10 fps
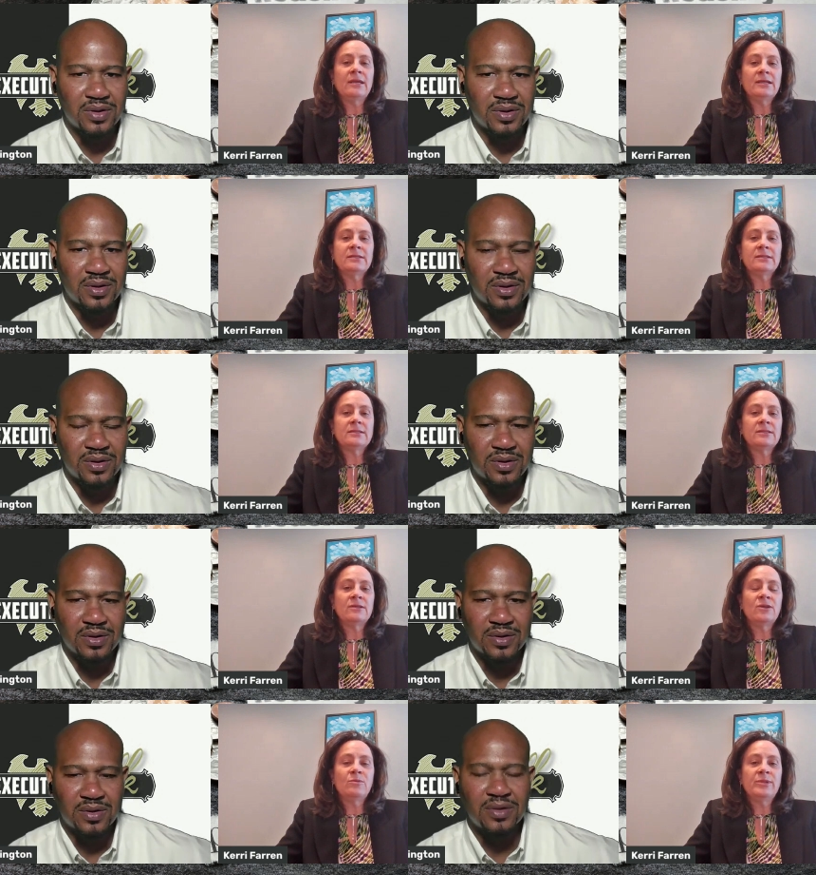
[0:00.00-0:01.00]
Speaker 1: it is.
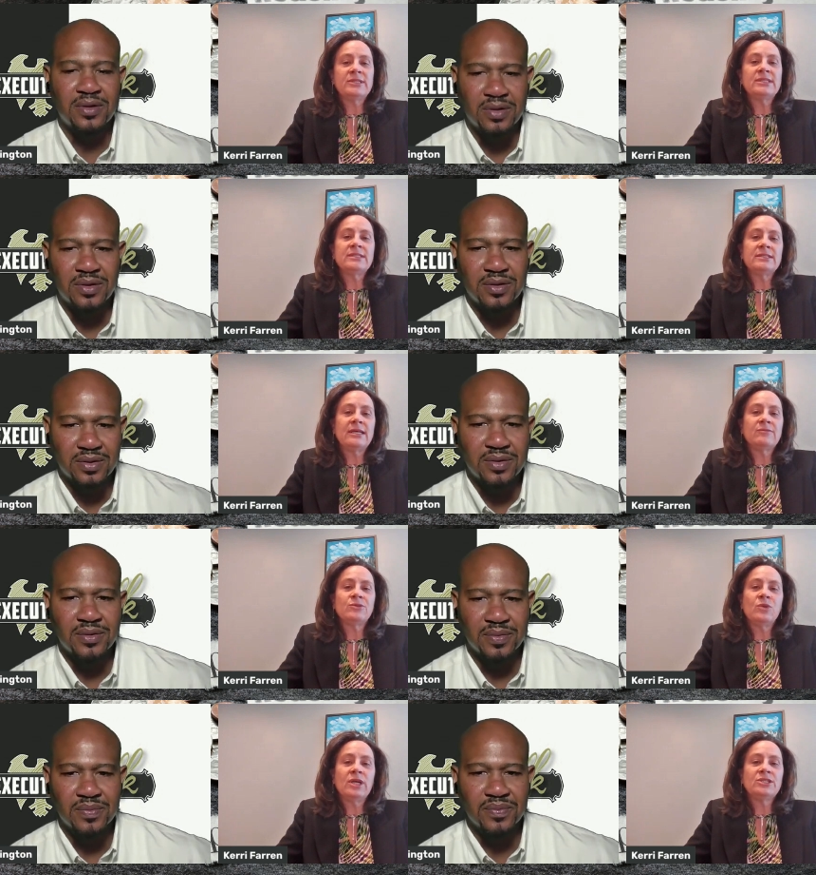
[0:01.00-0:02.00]
You know, businesses have
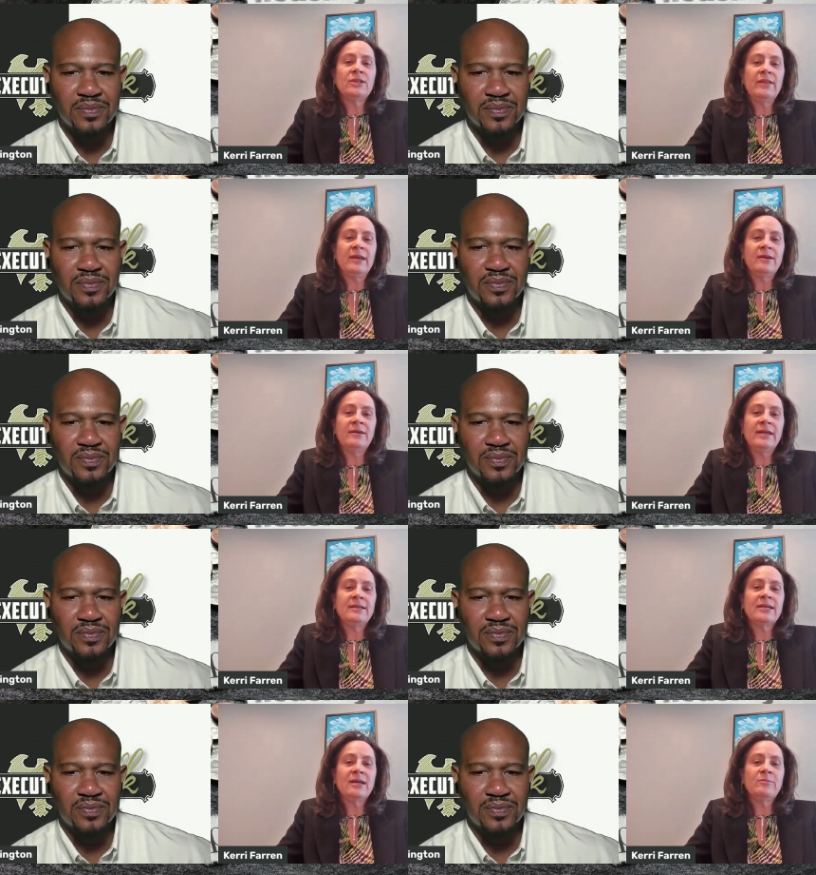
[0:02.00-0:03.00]
to watch their
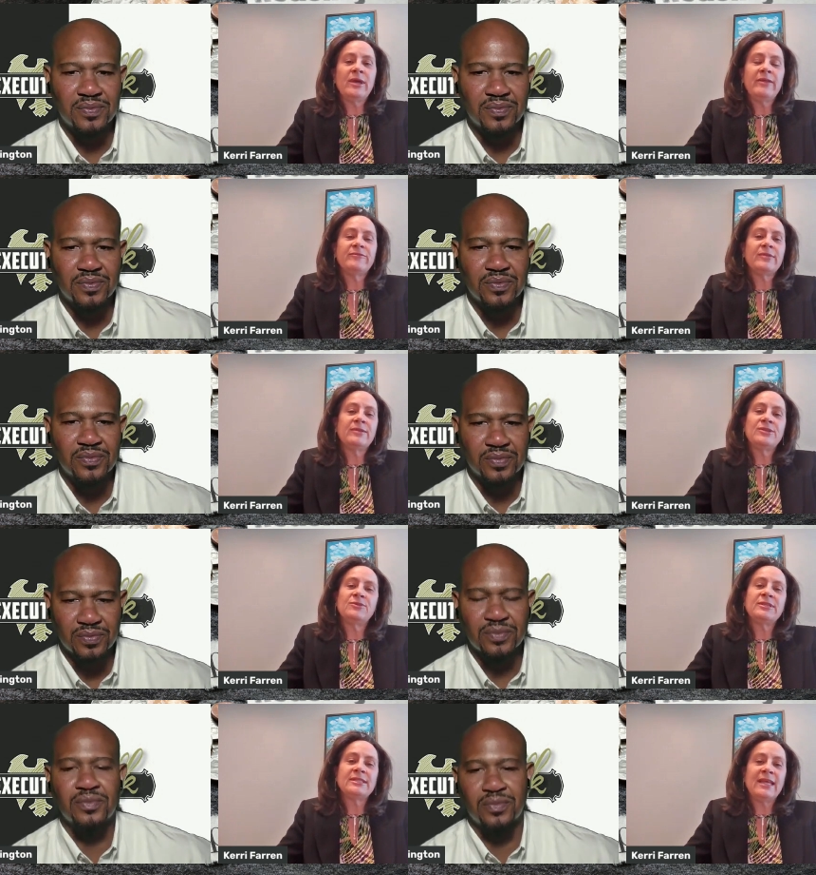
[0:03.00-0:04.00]
income as
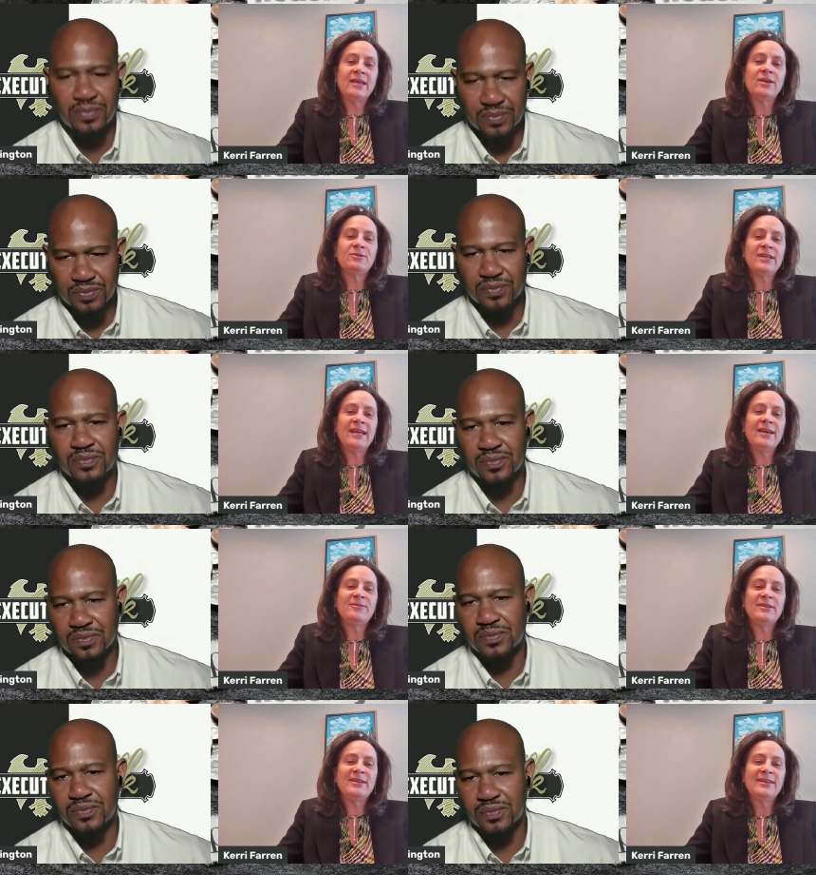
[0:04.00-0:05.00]
soon as they go
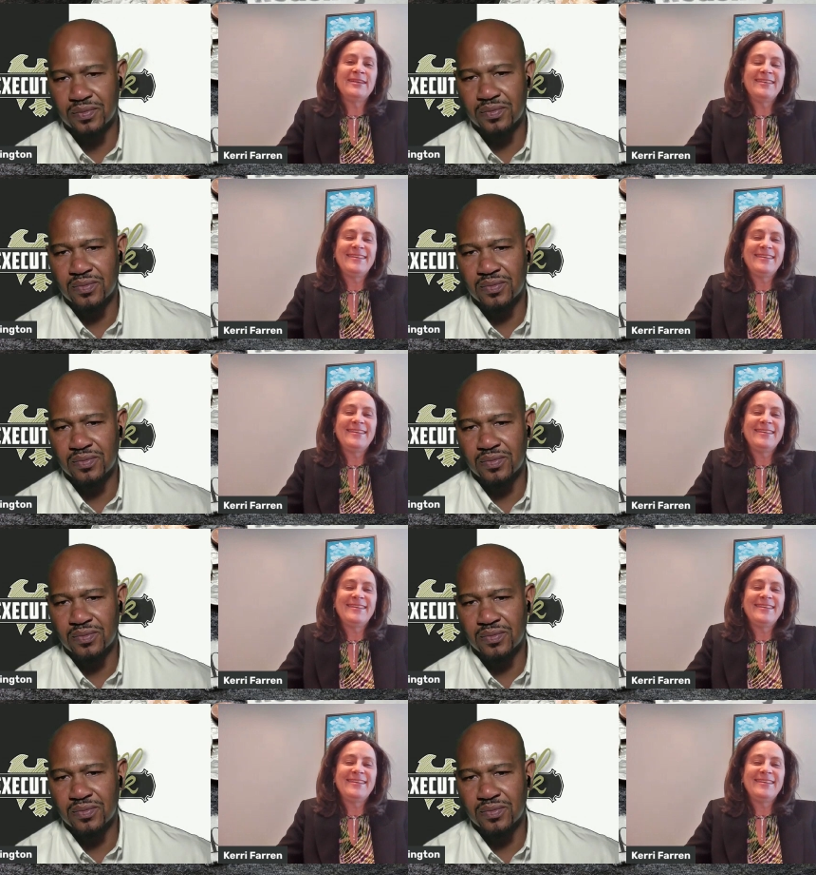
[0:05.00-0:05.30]
down.